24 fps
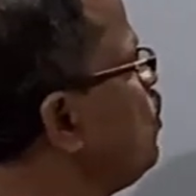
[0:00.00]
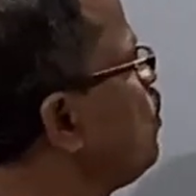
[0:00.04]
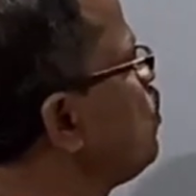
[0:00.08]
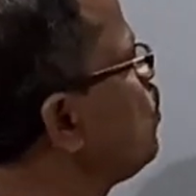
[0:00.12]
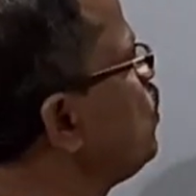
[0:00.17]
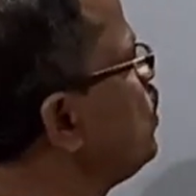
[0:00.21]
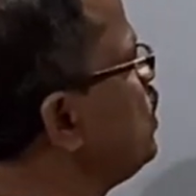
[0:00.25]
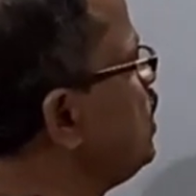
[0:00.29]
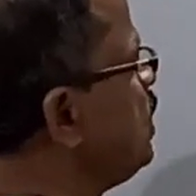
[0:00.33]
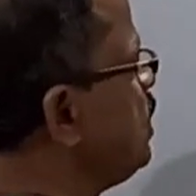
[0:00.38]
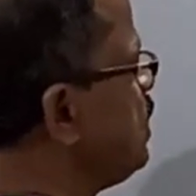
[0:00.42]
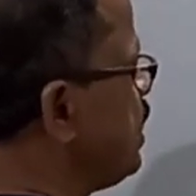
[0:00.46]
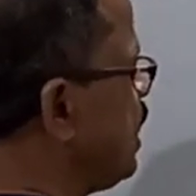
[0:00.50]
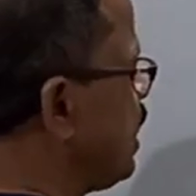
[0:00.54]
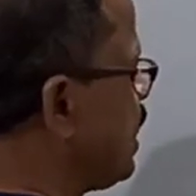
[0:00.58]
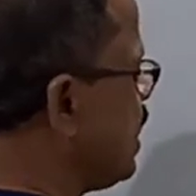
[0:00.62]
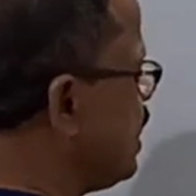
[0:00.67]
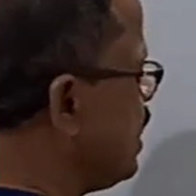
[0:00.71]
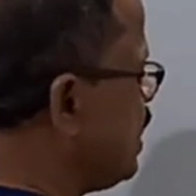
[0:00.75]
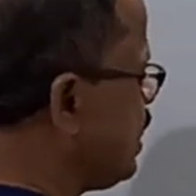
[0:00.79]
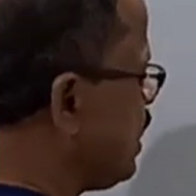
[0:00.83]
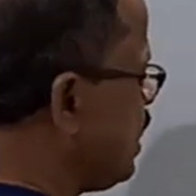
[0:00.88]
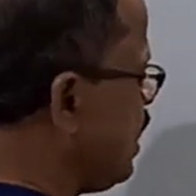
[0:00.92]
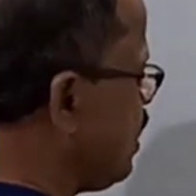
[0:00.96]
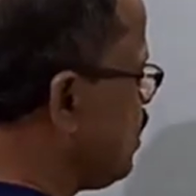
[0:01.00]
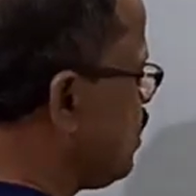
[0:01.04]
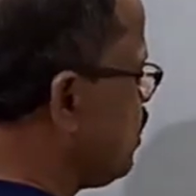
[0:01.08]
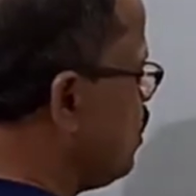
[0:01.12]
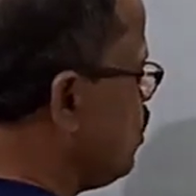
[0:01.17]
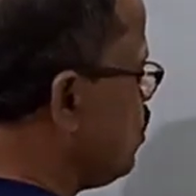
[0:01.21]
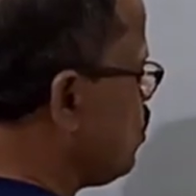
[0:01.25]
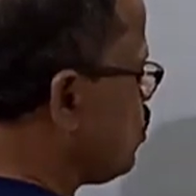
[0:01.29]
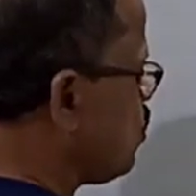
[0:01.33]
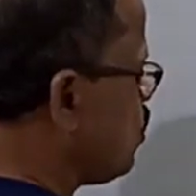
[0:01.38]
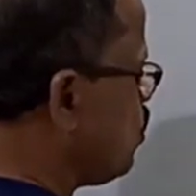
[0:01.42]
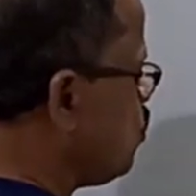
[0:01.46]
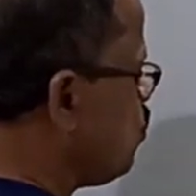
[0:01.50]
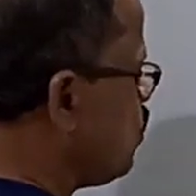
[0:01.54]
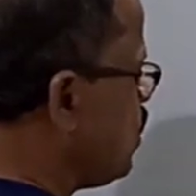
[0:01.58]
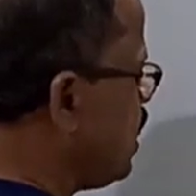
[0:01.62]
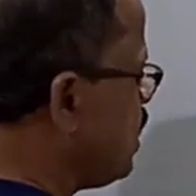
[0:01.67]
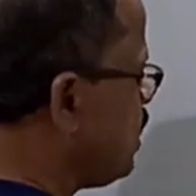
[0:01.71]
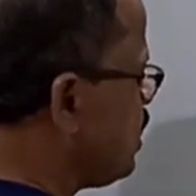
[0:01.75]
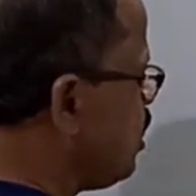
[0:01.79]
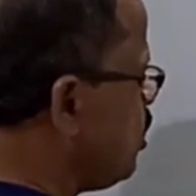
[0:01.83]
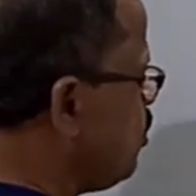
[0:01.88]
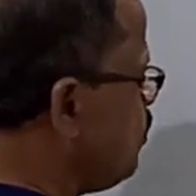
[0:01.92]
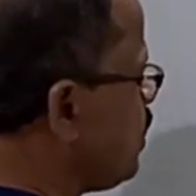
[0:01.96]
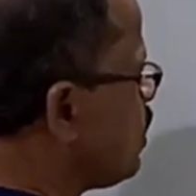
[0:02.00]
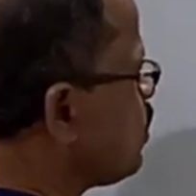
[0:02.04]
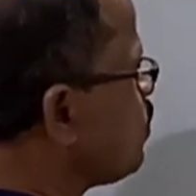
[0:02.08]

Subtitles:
So in the second case, so when they will be